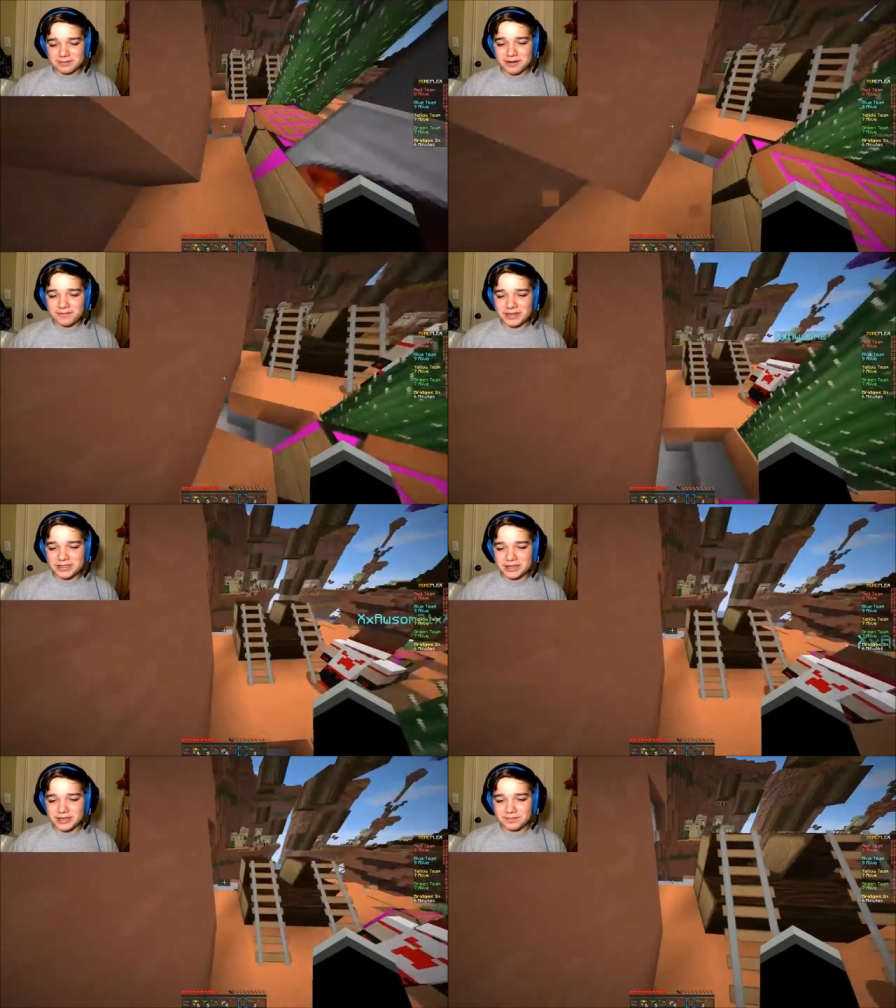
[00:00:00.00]
But if I
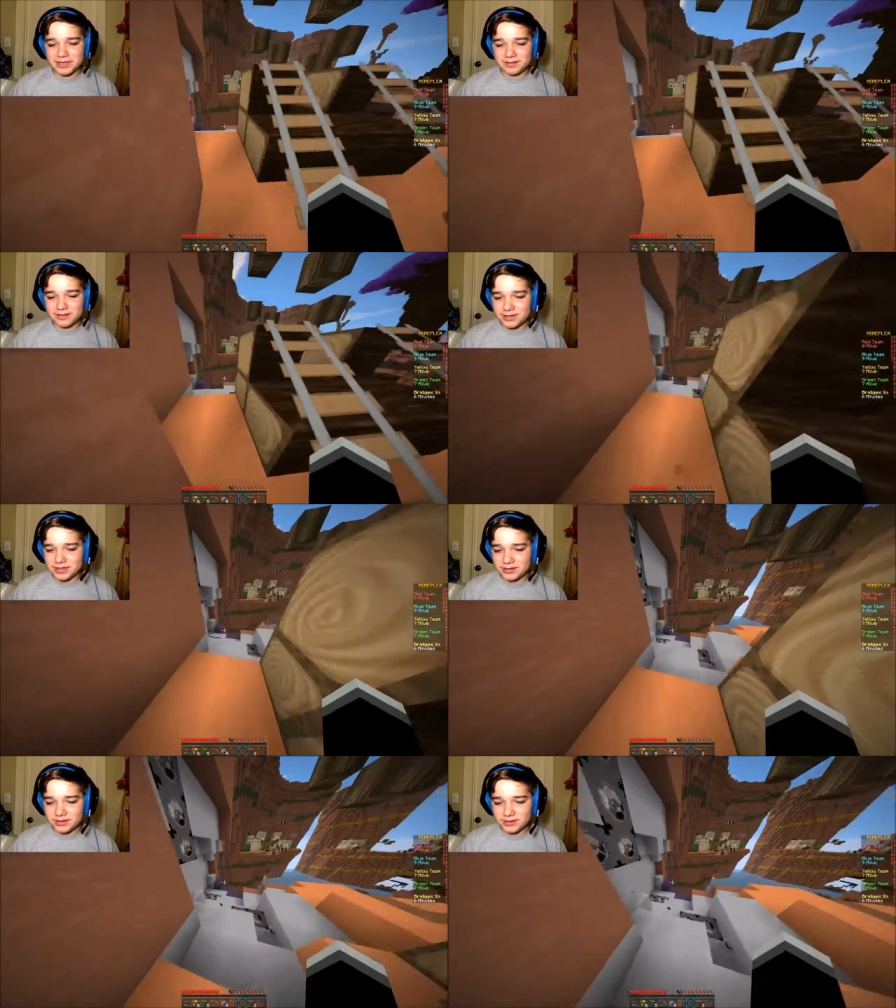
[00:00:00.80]
shut up, then,
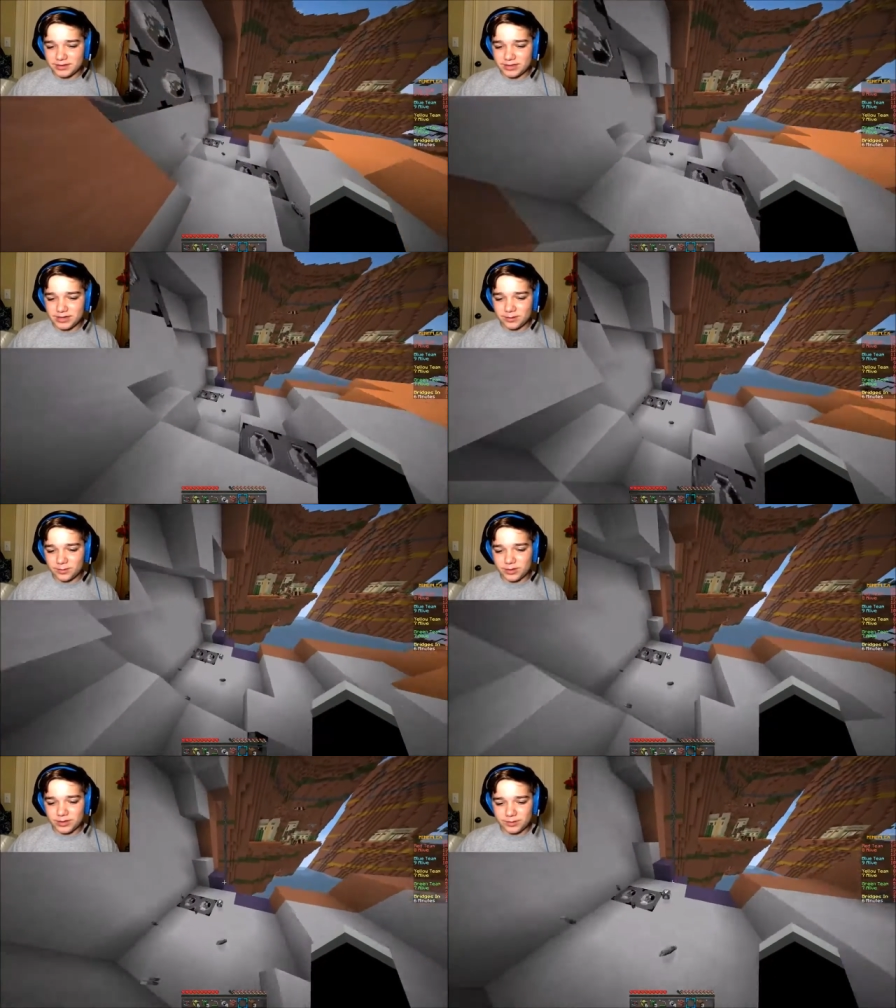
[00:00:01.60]
then, then I
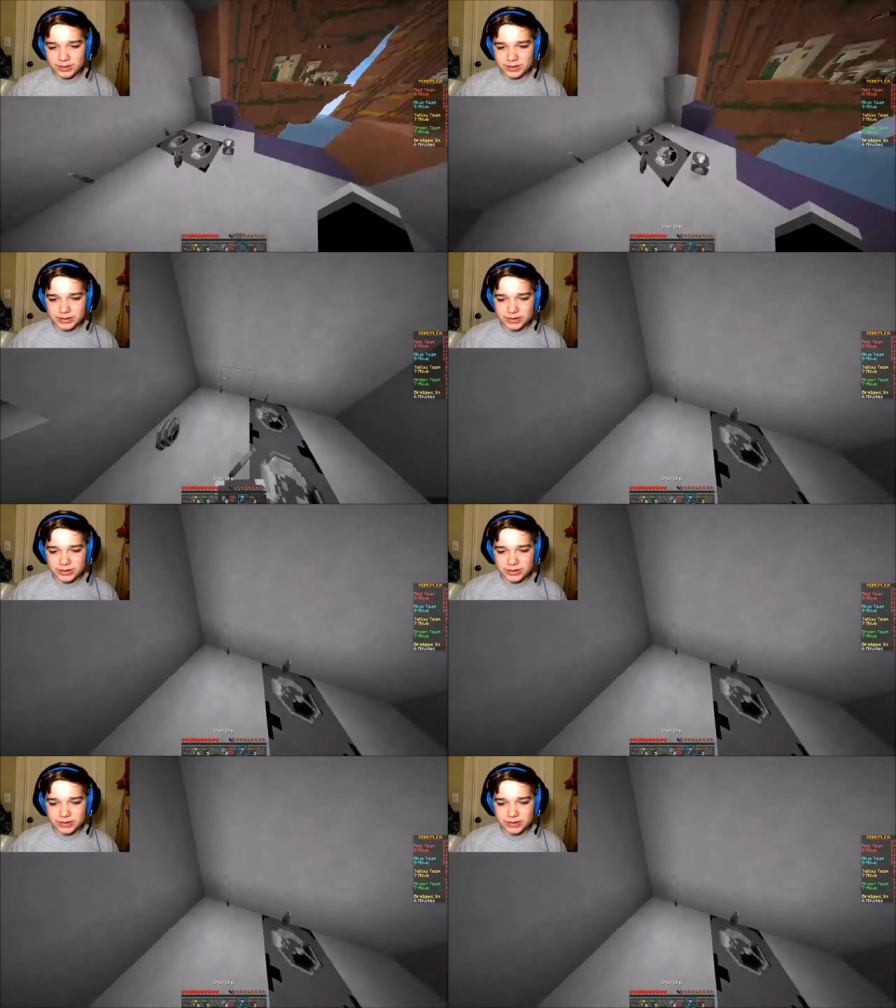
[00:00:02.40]
wouldn't be